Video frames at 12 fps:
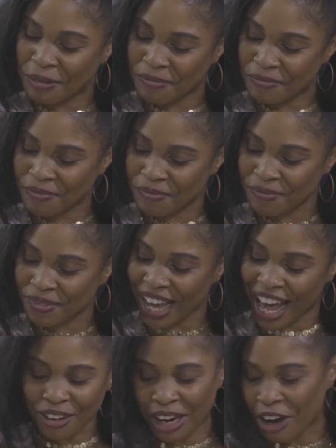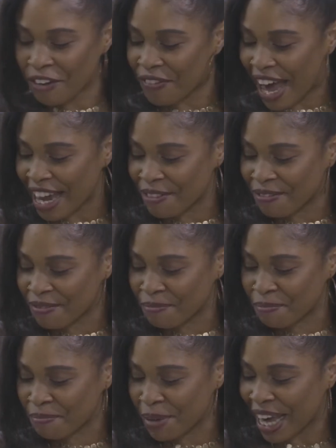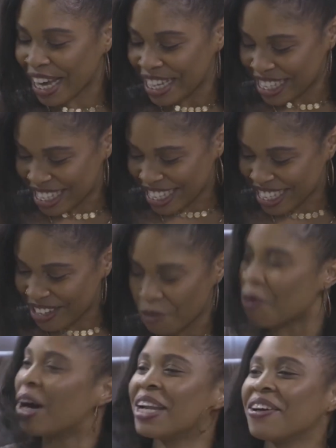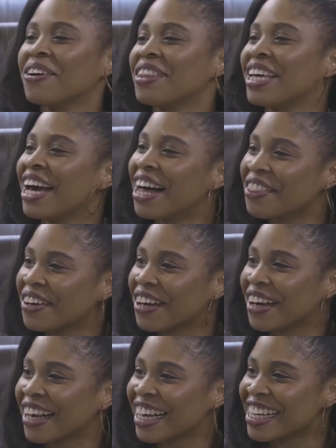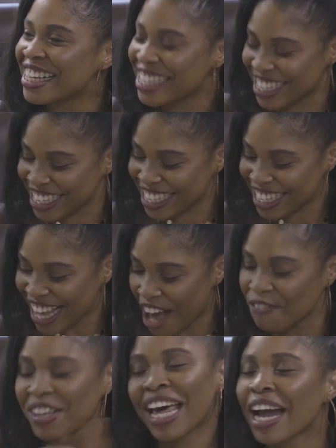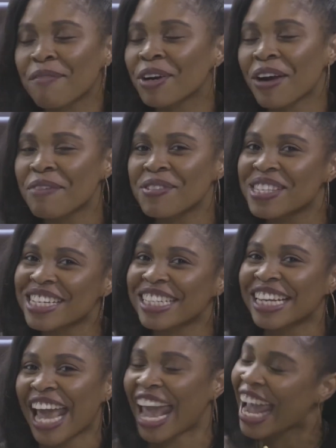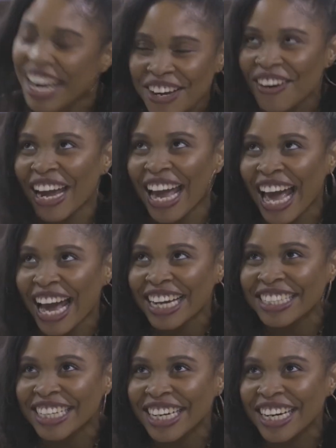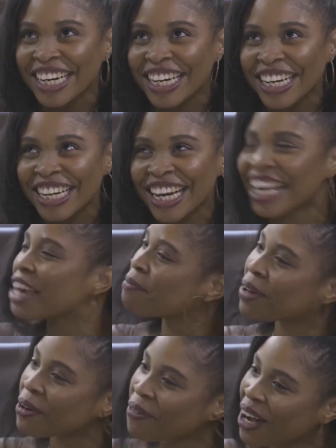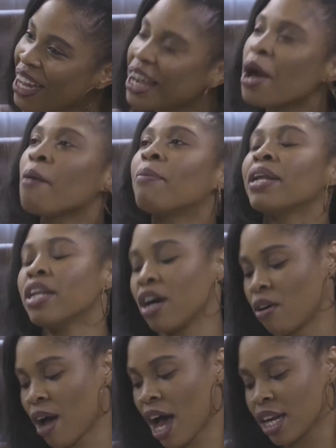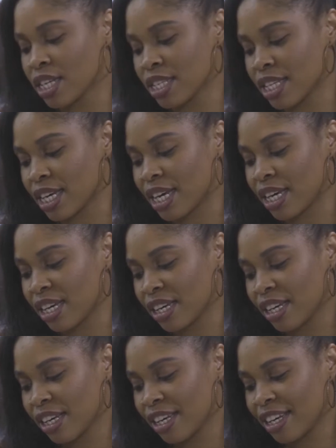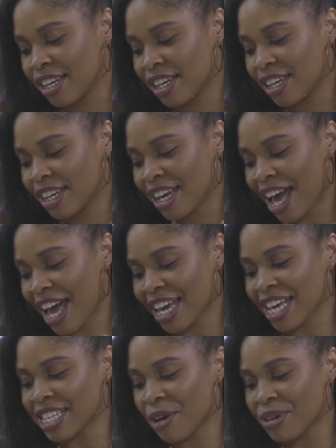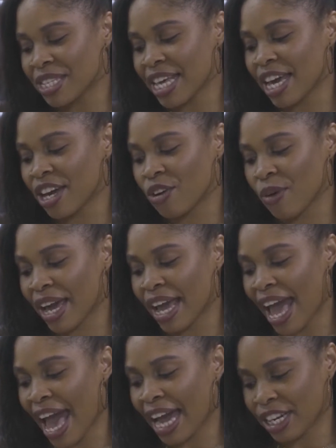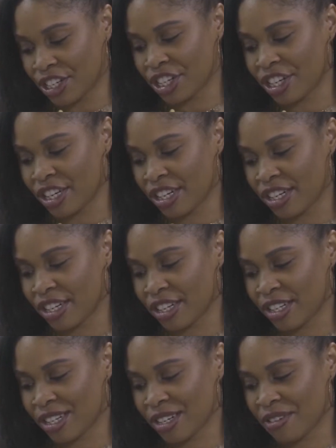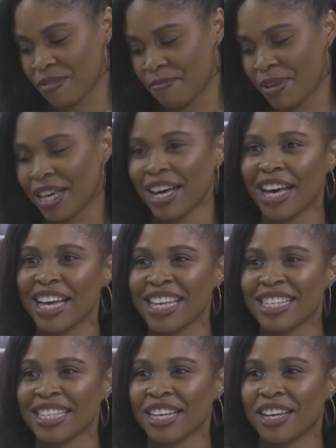don't know if I'd pick one or the other because I feel like I'm a great musician and a great actor. Can't pick one. But no, honestly, I guess I would say great actor because